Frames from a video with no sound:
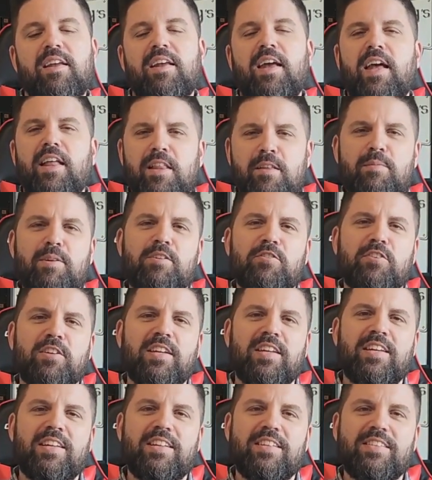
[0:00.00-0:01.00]

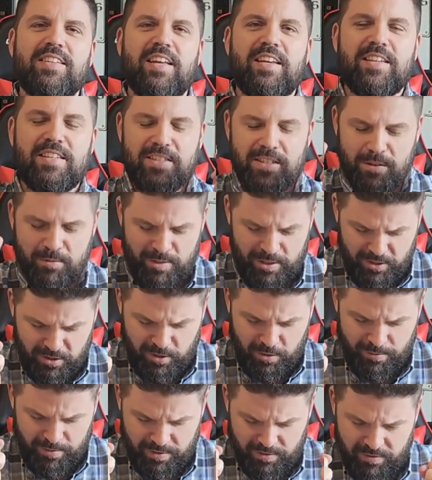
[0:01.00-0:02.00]
elementary kids, and it's going to be
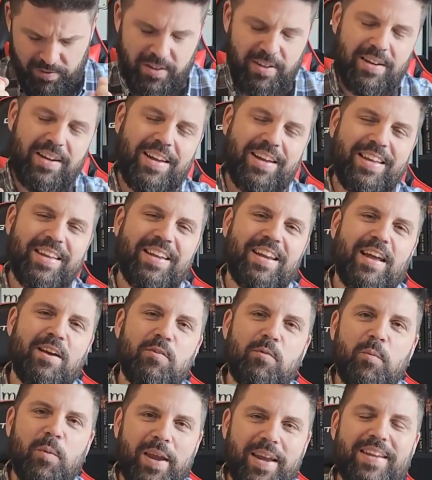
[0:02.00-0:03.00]
so much fun. I
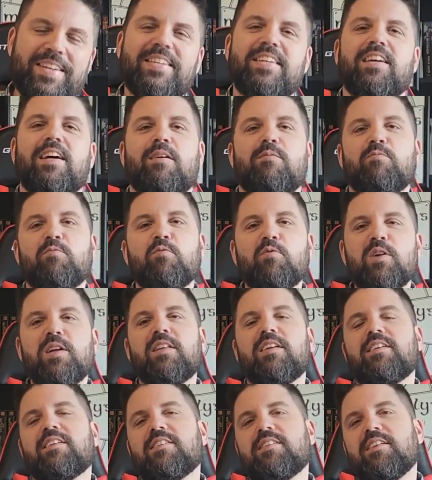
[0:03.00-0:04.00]
cannot wait. I'm
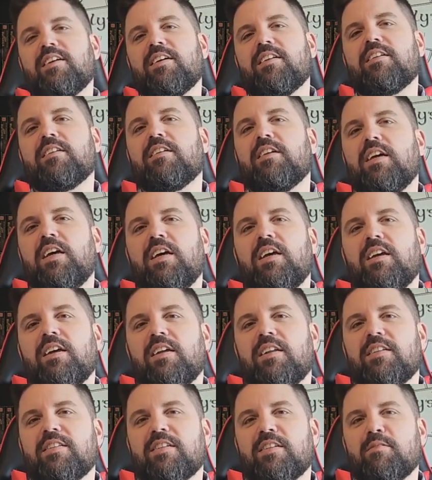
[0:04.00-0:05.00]
really excited,
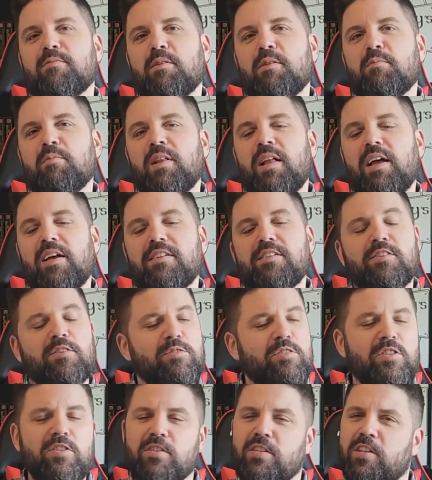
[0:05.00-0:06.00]
and it's going to be a blast.
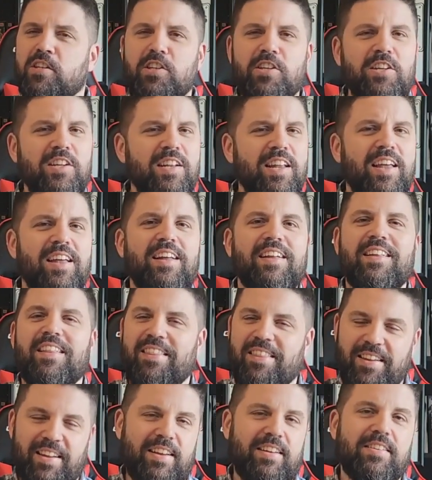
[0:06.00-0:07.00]
So just good
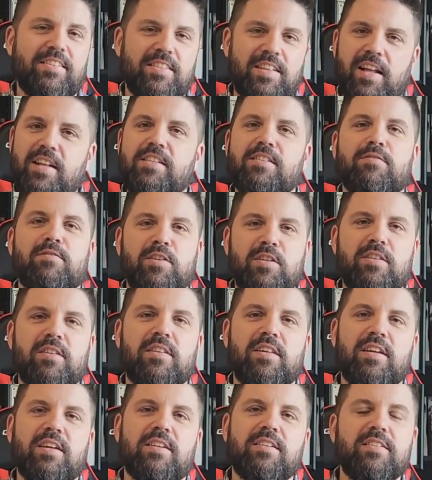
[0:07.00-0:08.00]
things, lots of
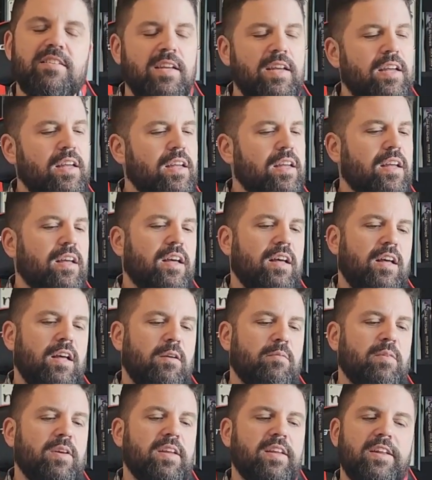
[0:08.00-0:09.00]
good things.
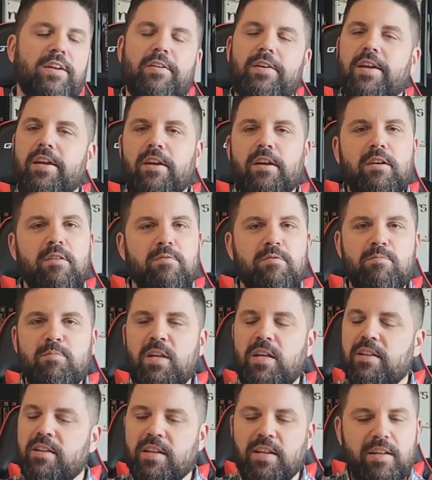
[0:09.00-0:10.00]
You know, here,
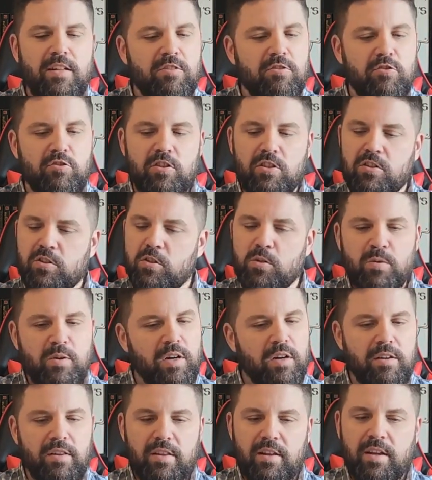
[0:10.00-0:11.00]
me and the kids are just
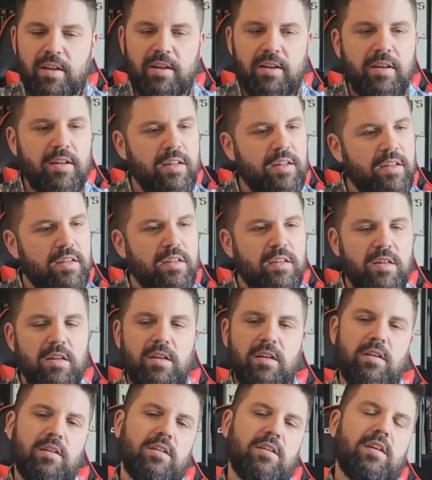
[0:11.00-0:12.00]
doing our thing,
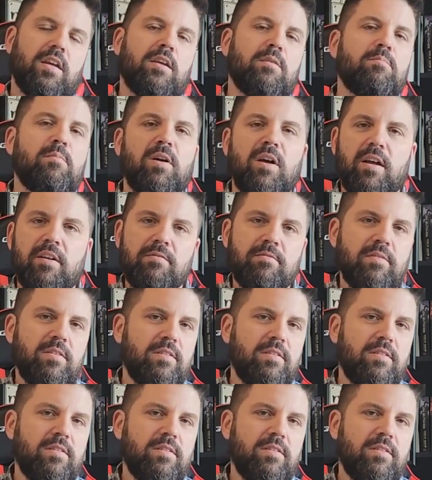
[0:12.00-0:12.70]
kicking butt,